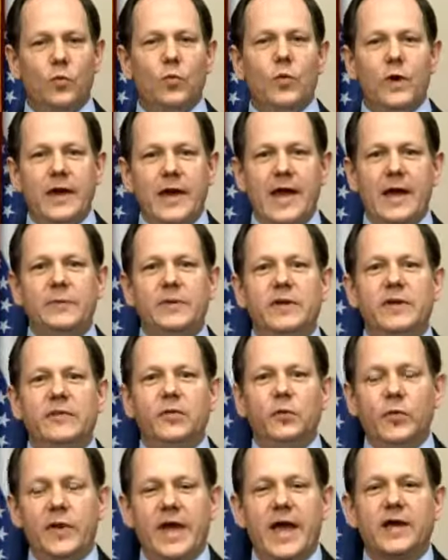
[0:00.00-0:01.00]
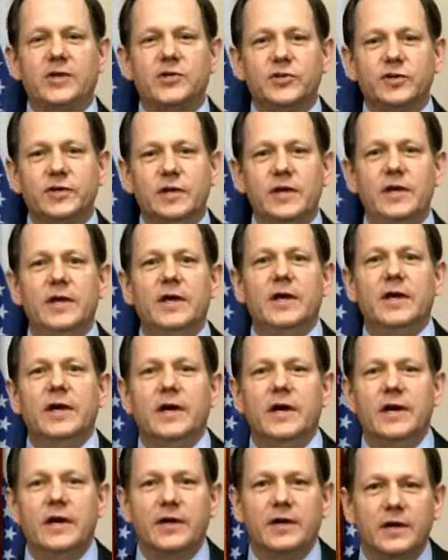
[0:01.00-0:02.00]
what happened in the reaction
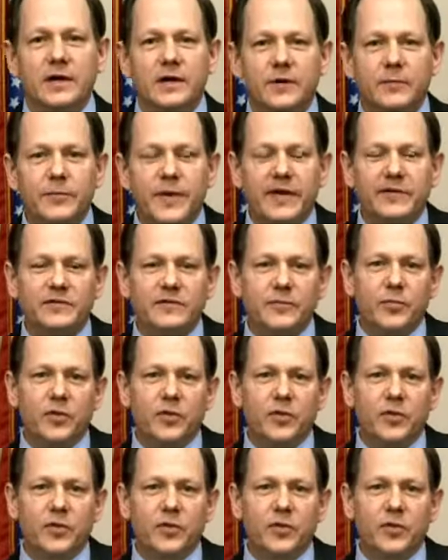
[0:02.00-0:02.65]
based